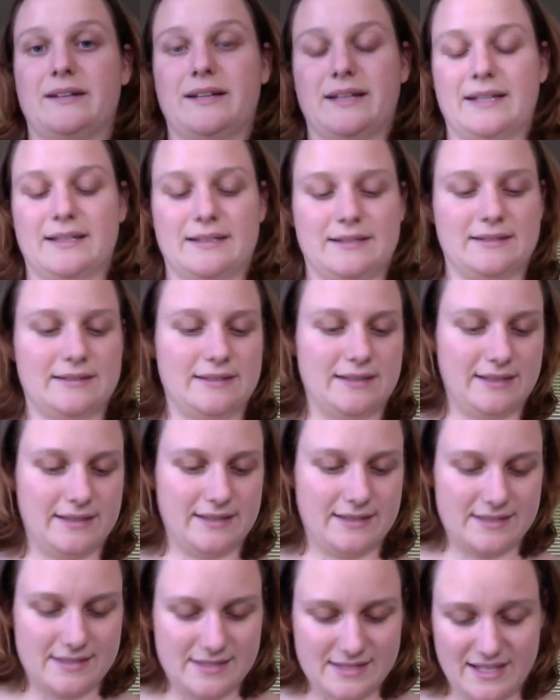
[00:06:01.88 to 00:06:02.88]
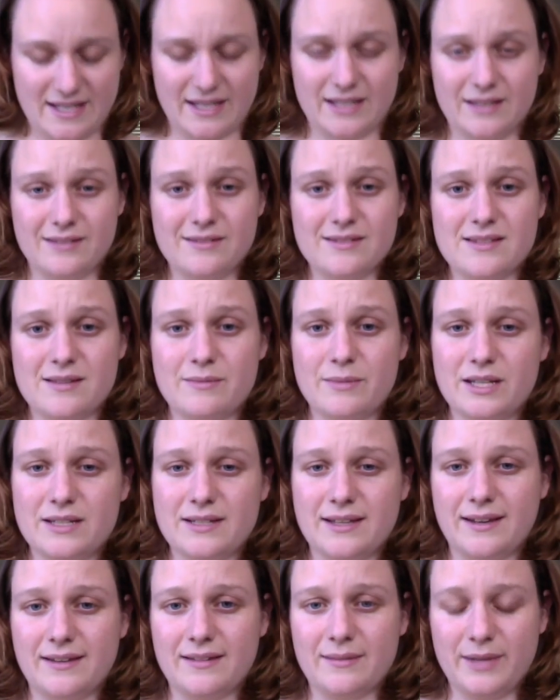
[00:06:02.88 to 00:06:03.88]
I can see how long something
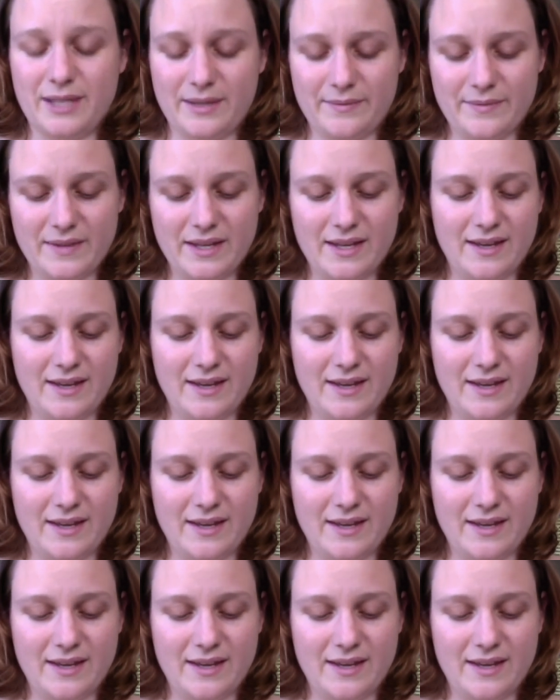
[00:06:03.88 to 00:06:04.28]
takes me.